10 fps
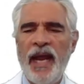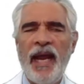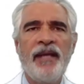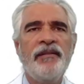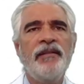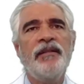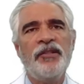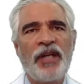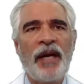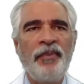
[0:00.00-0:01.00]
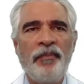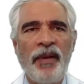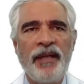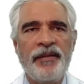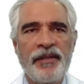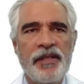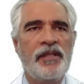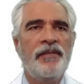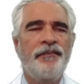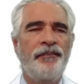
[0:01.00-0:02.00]
and sharp
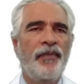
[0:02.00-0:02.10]
implanters.